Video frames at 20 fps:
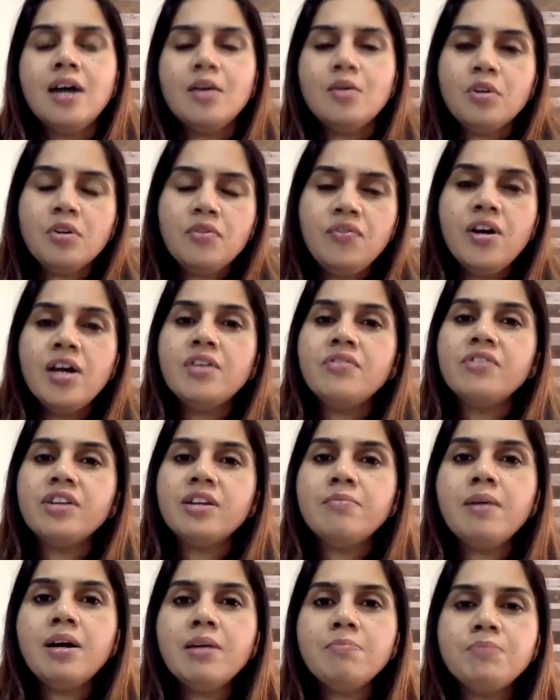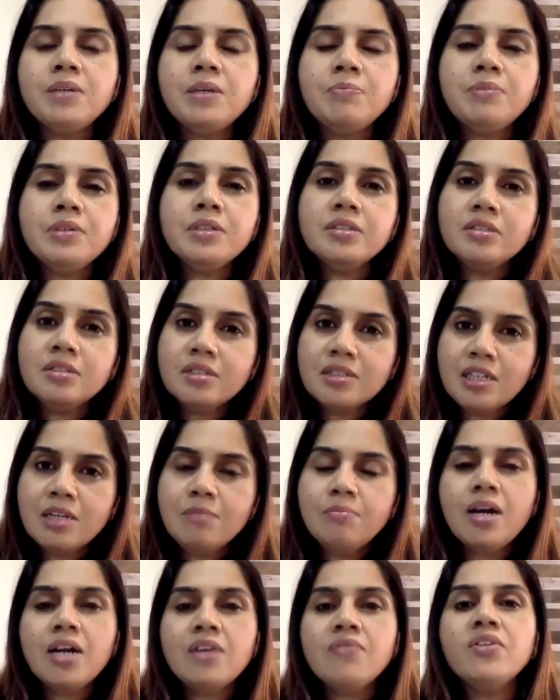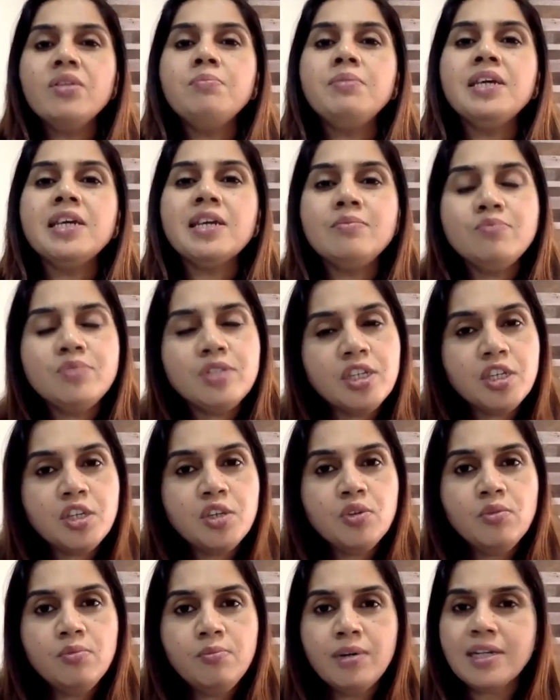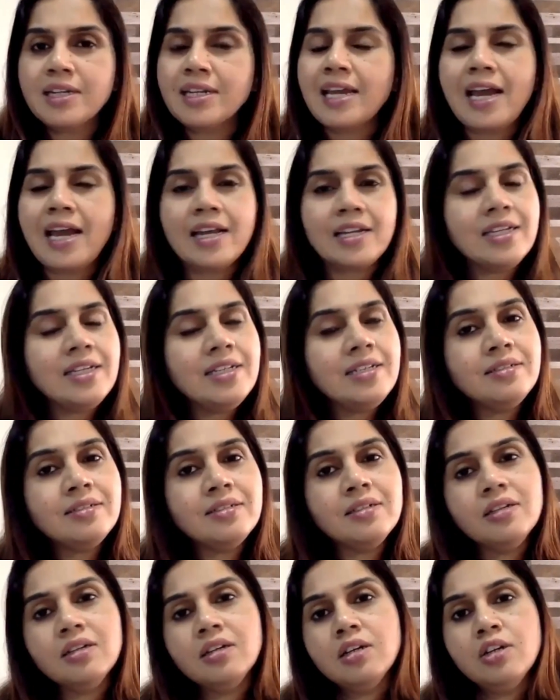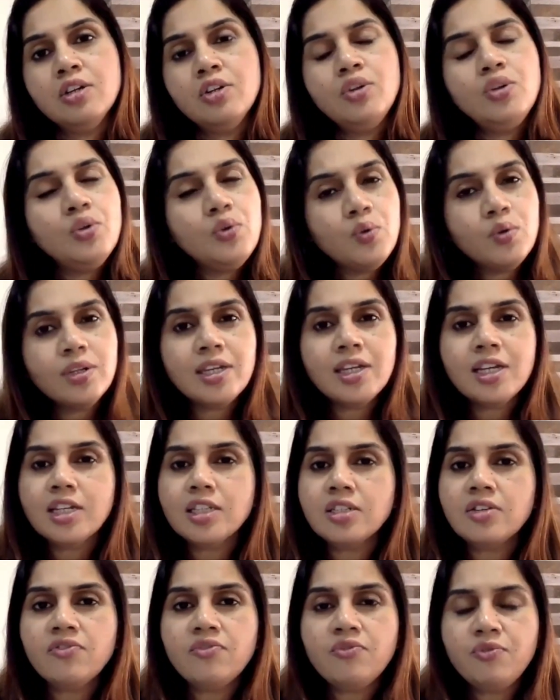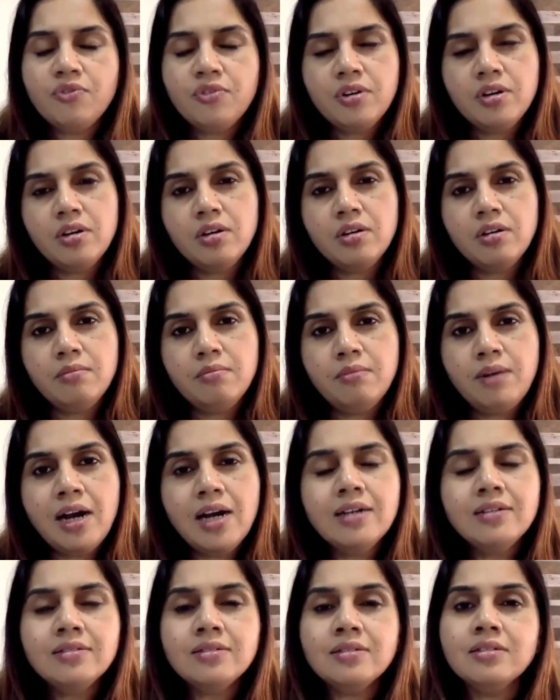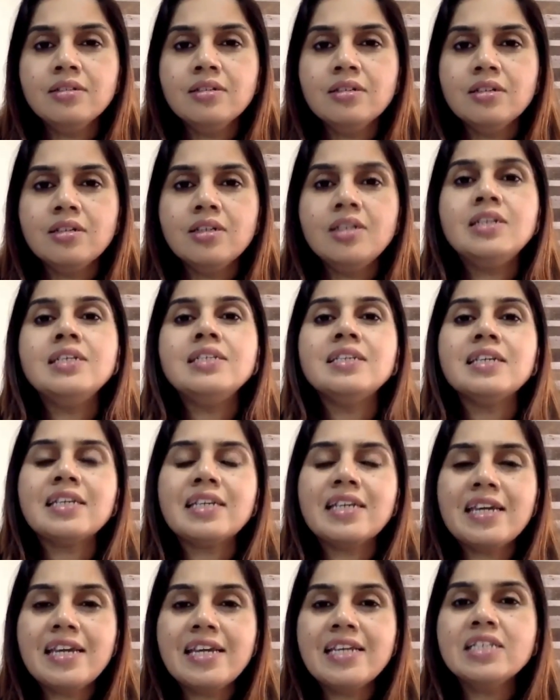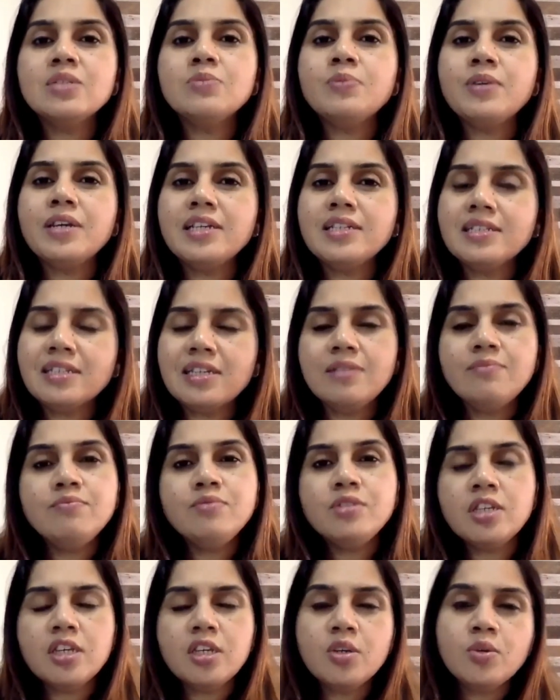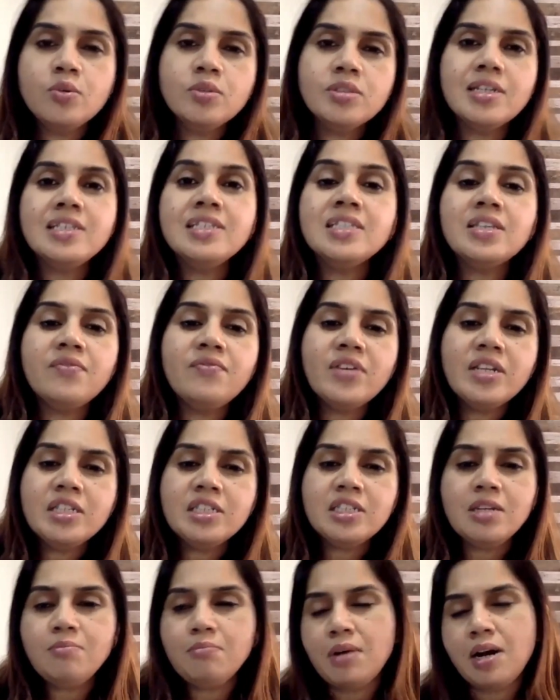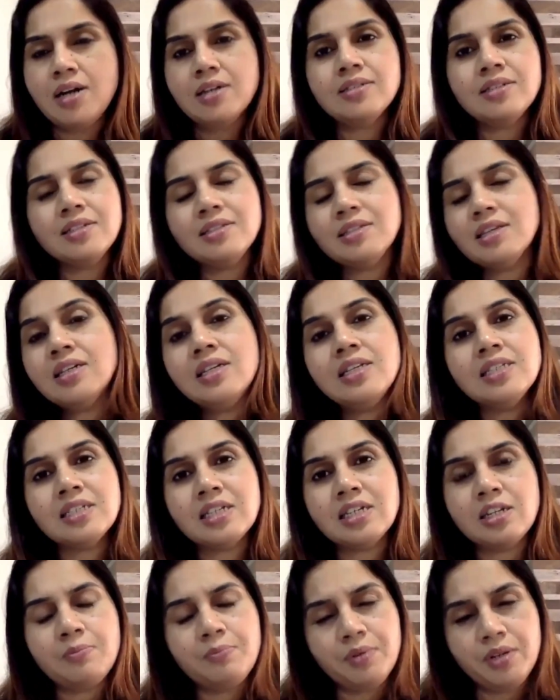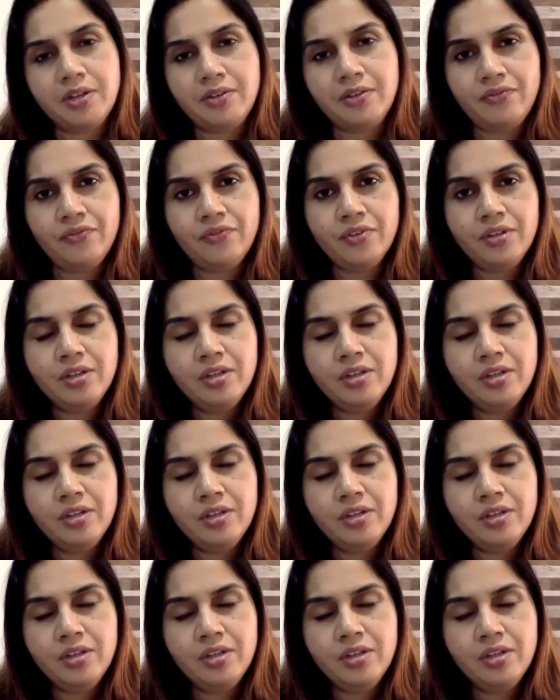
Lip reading: Out of 100 mark paper, 30 mark will be MCQ but carries no negative marks. It is a case-based MCQs and 70 marks is a descriptive.